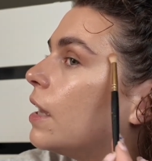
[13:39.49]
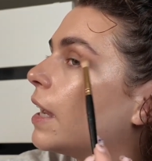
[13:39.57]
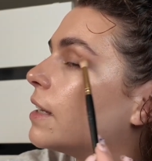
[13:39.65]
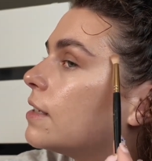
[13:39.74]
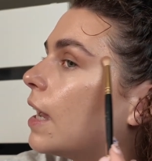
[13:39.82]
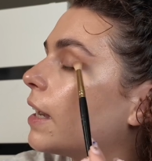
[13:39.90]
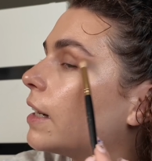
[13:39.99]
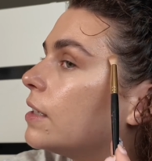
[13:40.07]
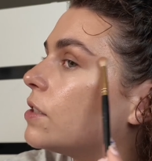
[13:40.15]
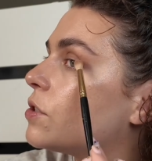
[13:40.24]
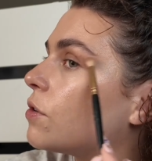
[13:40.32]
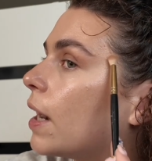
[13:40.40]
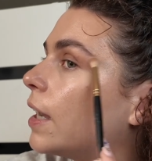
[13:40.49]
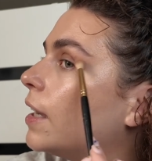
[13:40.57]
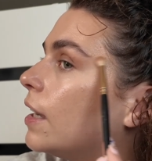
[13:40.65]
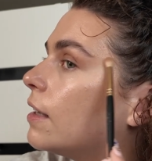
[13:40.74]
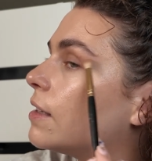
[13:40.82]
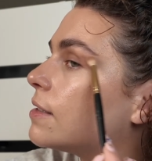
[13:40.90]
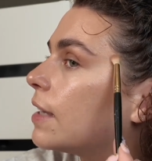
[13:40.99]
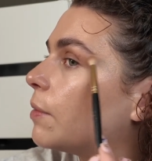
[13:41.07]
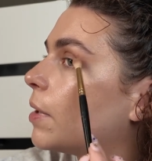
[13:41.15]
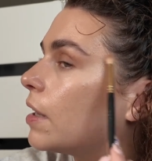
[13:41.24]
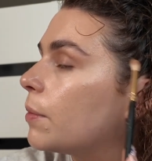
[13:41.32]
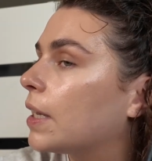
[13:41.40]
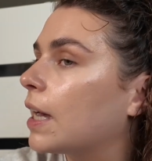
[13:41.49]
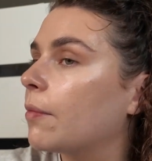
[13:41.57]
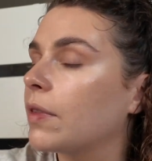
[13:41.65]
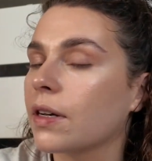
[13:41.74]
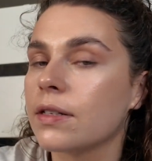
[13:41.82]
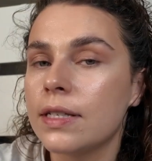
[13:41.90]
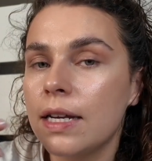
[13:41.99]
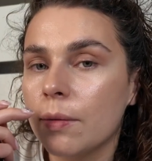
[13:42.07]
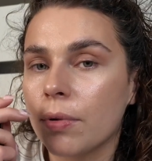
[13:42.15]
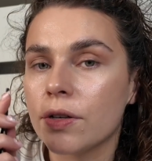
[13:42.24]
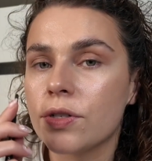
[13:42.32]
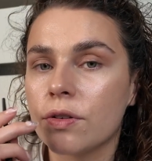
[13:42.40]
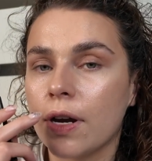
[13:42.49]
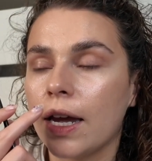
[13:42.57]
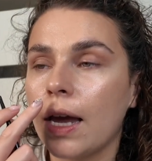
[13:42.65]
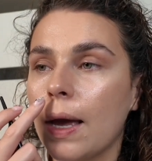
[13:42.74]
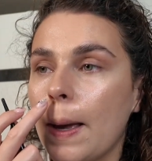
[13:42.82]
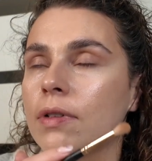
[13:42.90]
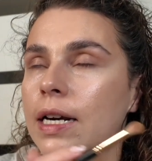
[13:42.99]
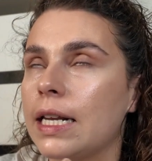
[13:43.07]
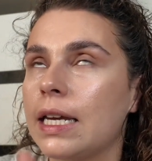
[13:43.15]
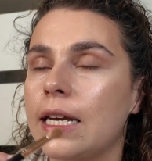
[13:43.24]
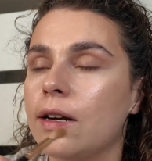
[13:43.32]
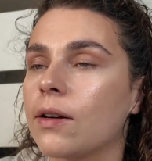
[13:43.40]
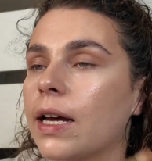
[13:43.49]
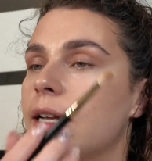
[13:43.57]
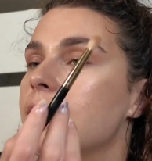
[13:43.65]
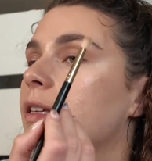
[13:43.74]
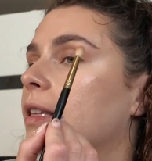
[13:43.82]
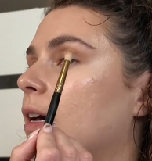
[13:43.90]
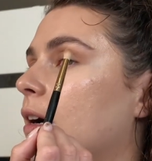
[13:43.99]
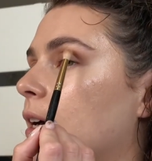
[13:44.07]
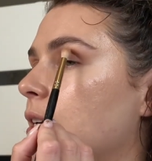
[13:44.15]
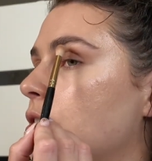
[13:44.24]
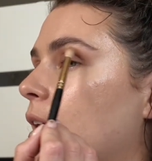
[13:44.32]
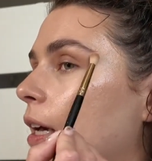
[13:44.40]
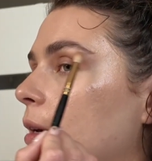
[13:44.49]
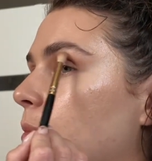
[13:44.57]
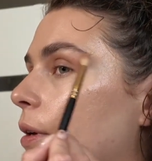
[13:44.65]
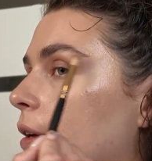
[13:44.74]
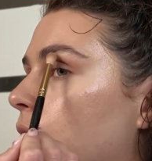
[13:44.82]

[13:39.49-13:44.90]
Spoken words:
exactly straight in the same way that we kept the concealer brush straight, really elongating the eye shape.